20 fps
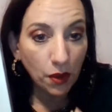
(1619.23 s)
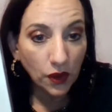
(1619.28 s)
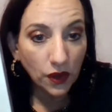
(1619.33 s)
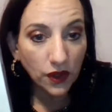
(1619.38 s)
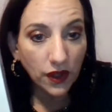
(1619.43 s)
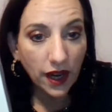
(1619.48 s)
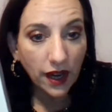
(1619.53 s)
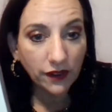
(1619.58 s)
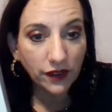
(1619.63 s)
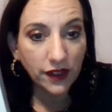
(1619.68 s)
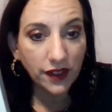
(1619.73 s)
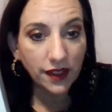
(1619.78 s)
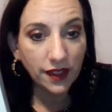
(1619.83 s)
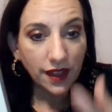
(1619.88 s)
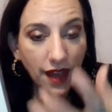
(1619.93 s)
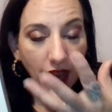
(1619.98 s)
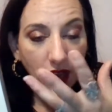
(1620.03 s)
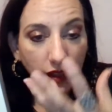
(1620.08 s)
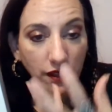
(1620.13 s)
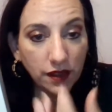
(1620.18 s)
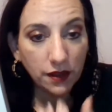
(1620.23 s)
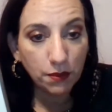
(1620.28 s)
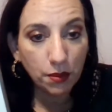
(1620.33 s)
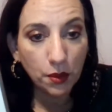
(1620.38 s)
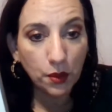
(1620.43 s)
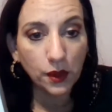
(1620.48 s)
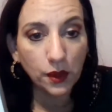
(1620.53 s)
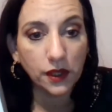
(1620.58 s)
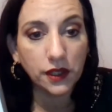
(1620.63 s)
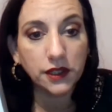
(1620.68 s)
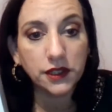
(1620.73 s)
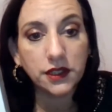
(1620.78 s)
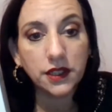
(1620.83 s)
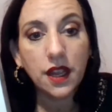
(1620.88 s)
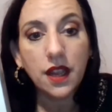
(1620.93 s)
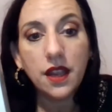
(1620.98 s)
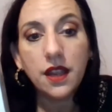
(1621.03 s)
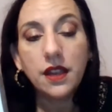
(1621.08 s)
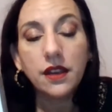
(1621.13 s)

pull everything out of the pores